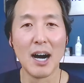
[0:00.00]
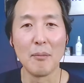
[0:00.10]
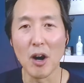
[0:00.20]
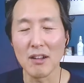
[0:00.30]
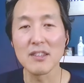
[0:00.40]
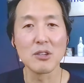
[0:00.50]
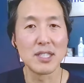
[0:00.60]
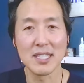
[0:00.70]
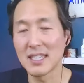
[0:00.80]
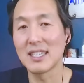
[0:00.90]
Um, all of
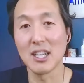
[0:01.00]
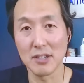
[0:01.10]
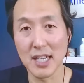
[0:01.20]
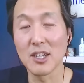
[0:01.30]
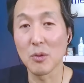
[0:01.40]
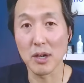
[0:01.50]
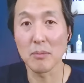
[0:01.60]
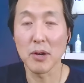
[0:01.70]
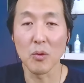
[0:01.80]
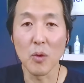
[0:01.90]
those, you know, tend to
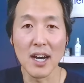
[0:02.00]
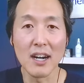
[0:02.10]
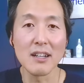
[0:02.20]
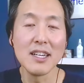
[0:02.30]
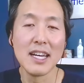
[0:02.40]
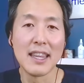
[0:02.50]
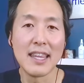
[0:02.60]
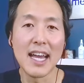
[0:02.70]
work pretty well.